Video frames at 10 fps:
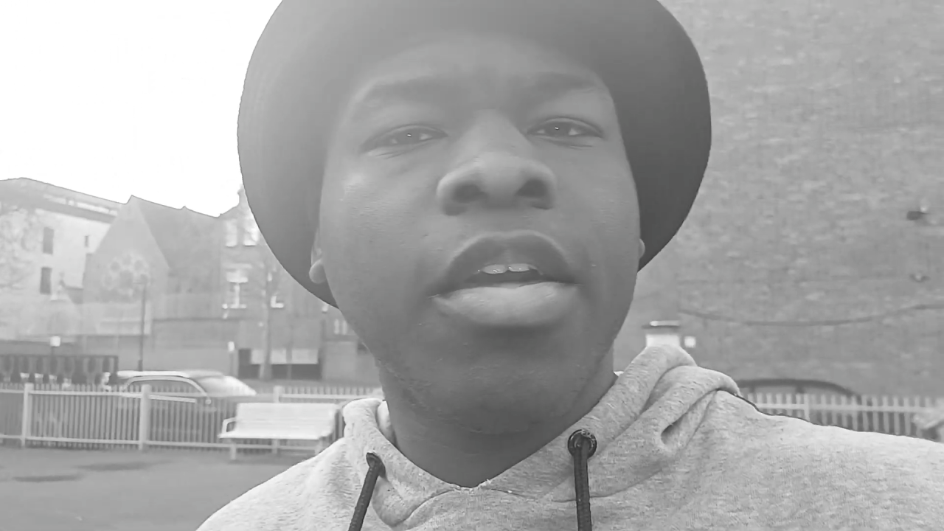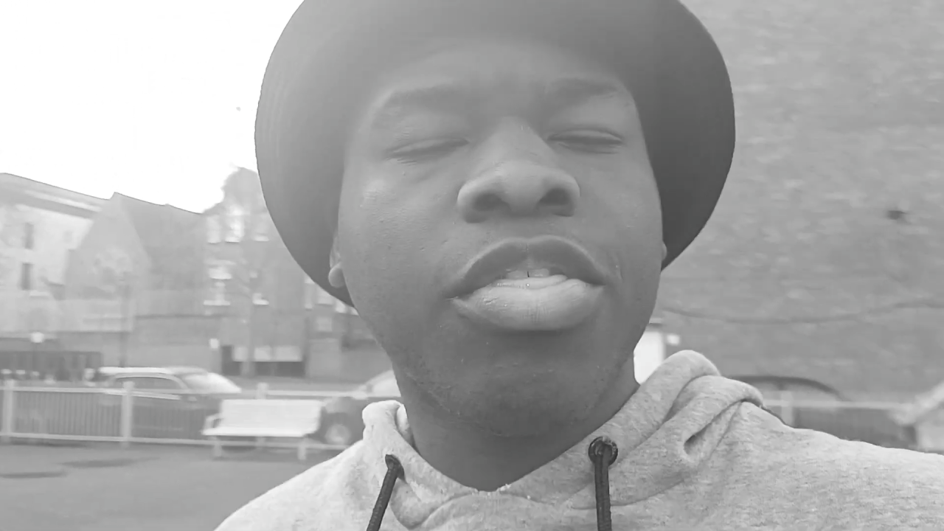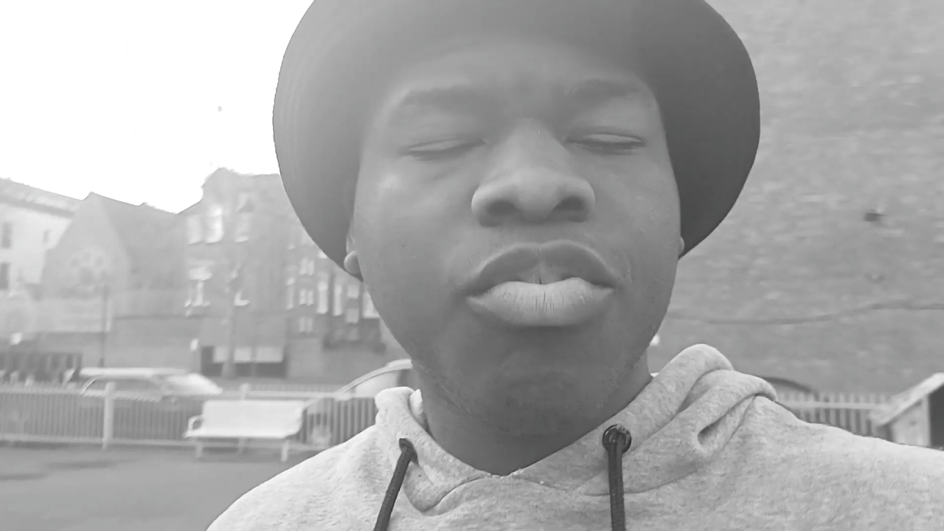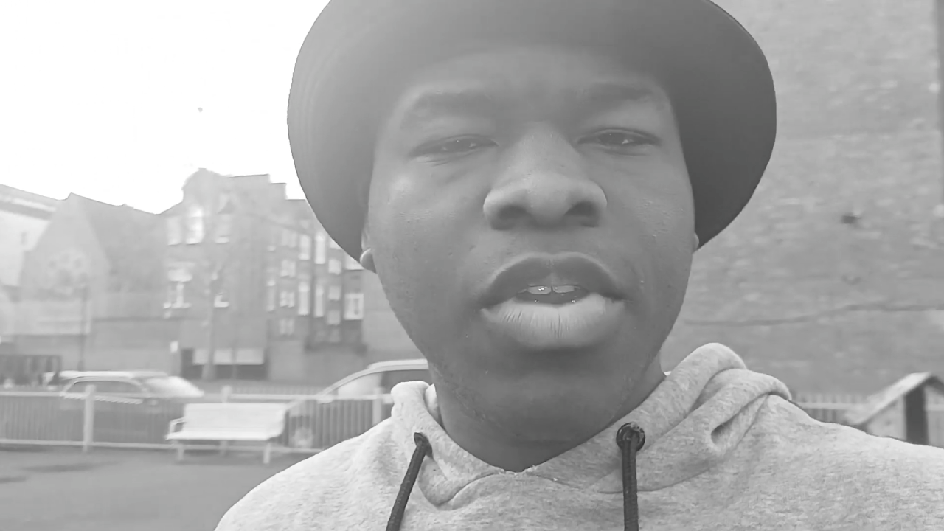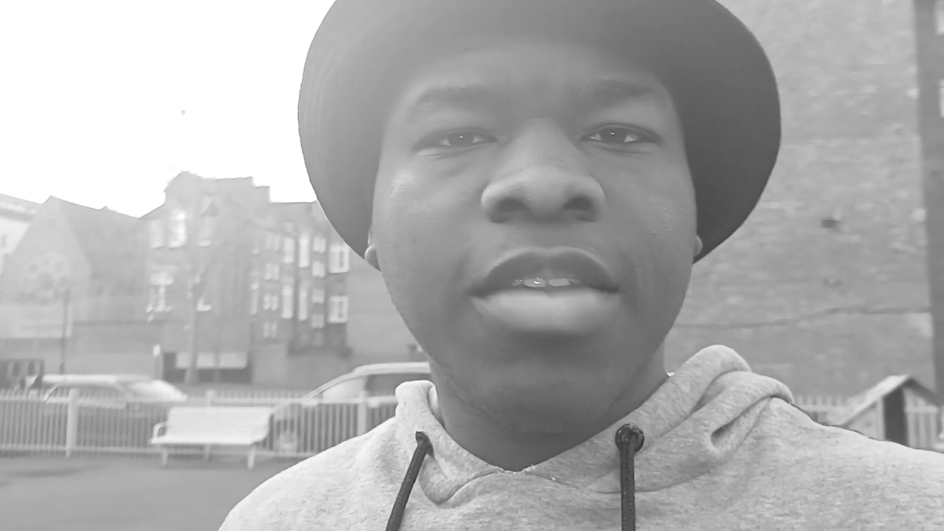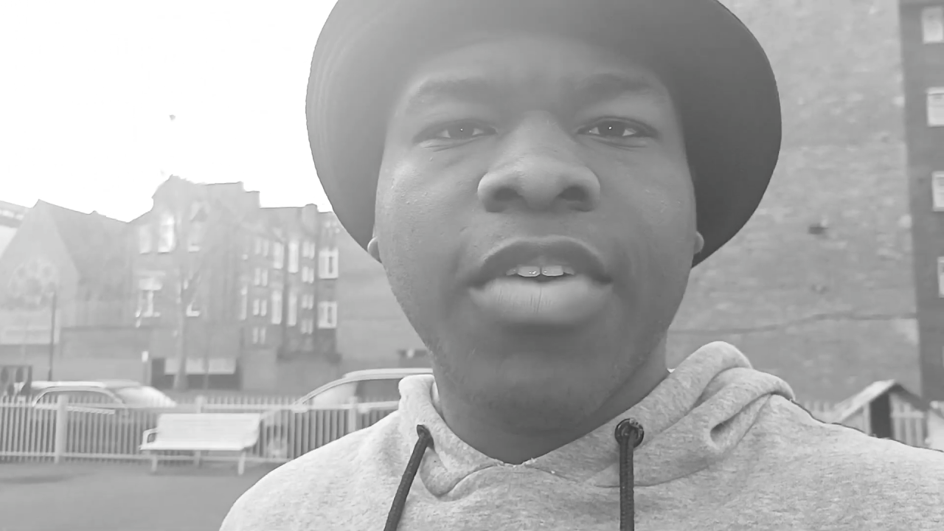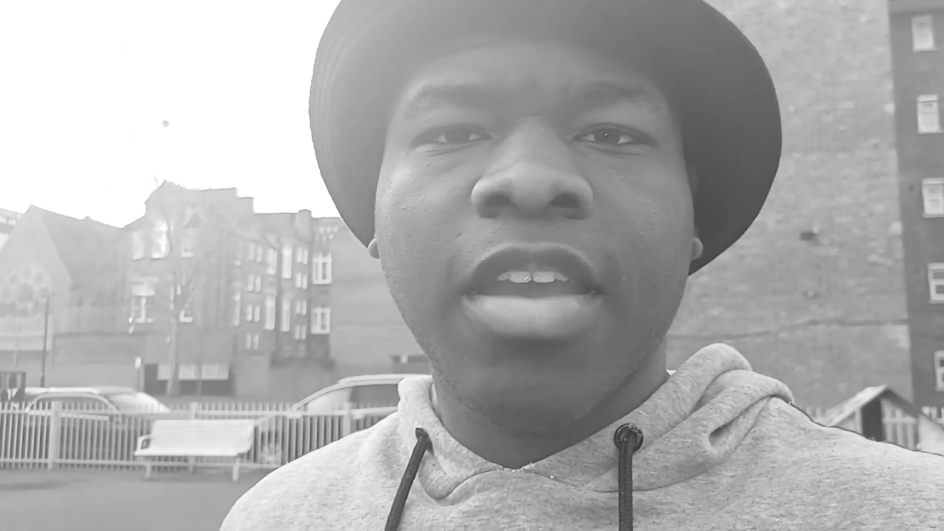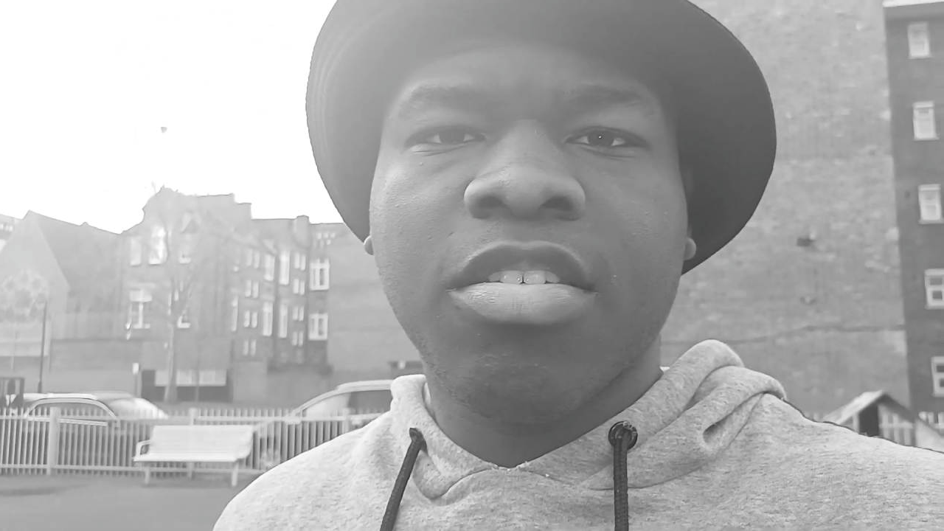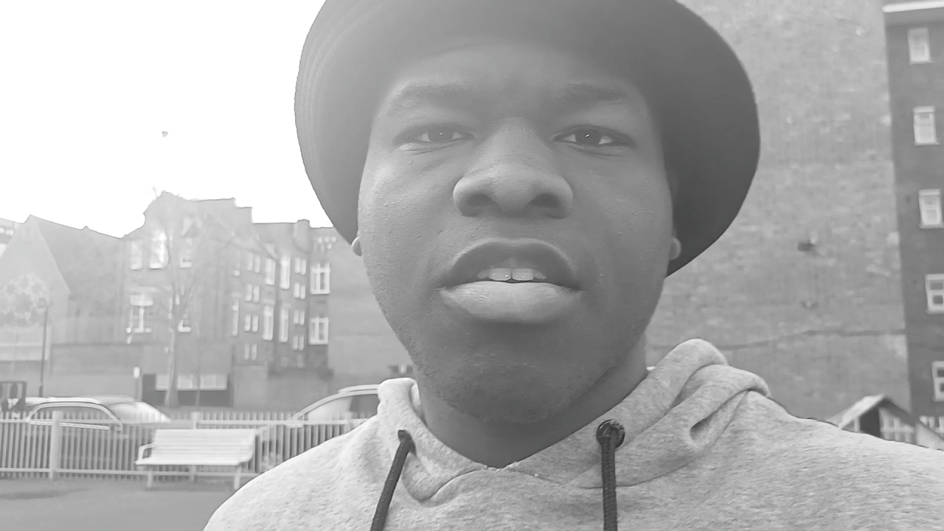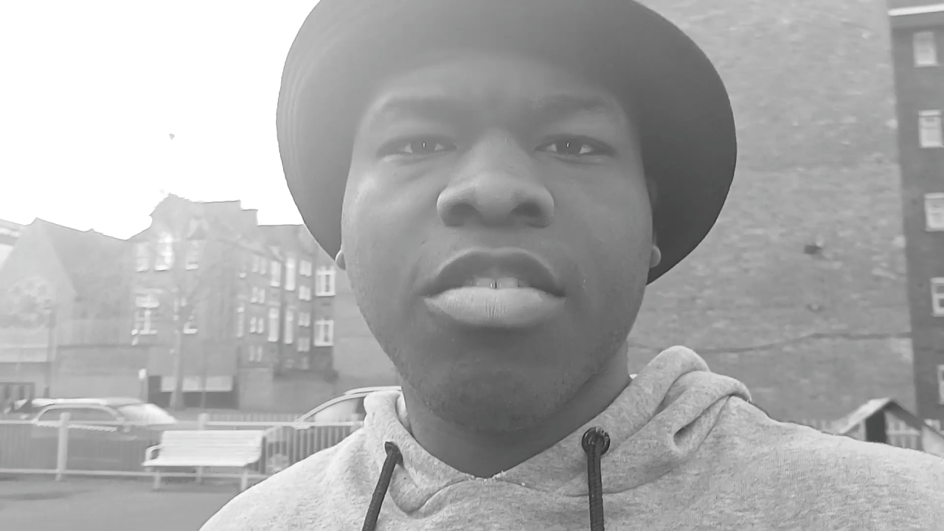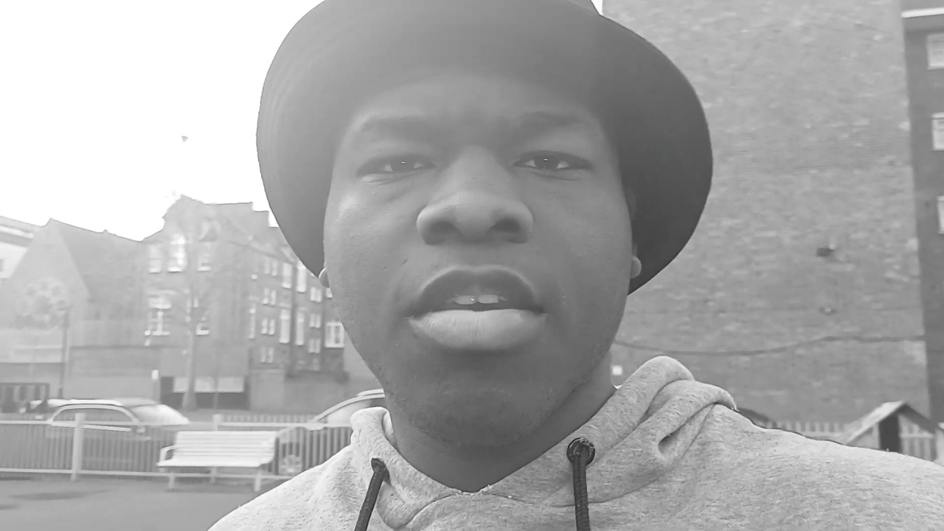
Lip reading: 3 advices,